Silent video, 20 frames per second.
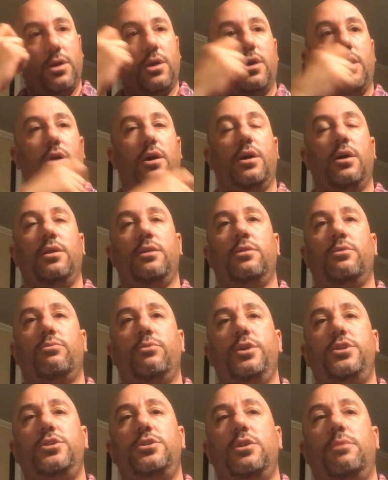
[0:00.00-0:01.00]
The
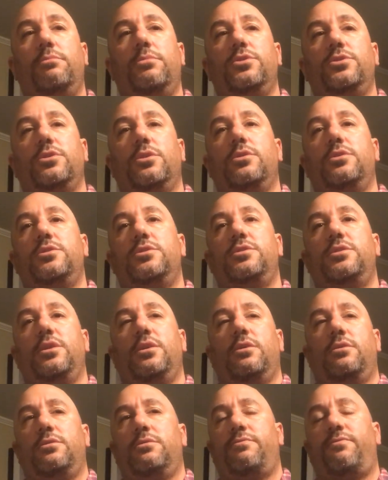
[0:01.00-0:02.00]
reach numbers are
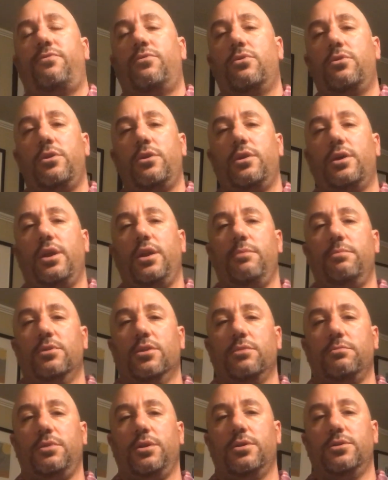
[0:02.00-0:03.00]
490
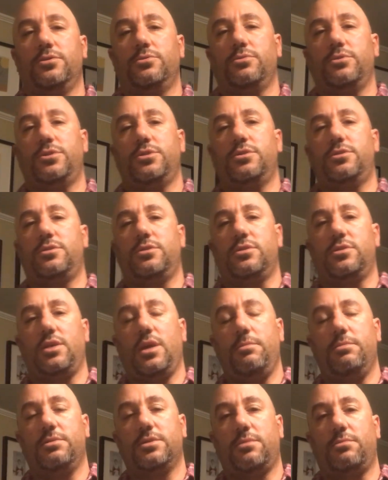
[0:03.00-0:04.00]
millimeters, which is the
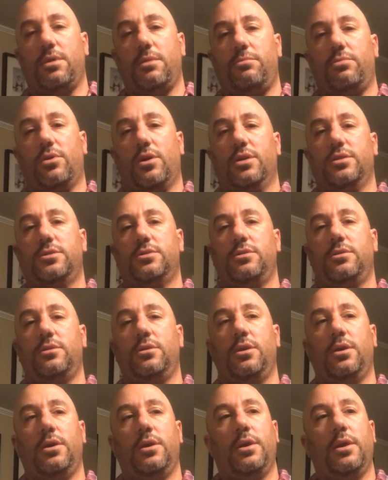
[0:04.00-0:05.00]
same as on my
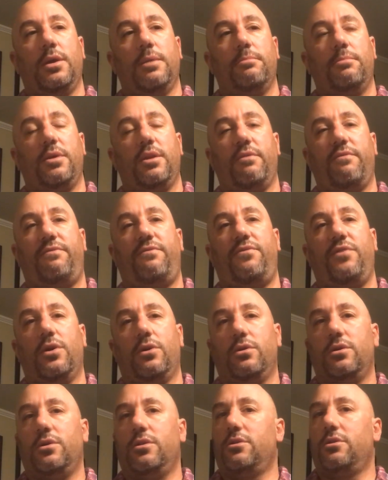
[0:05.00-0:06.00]
Bronson, but it
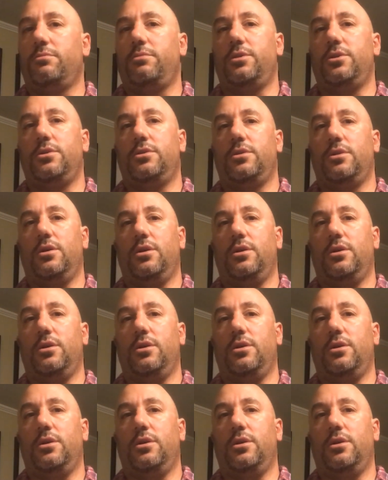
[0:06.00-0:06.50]
felt a little bit.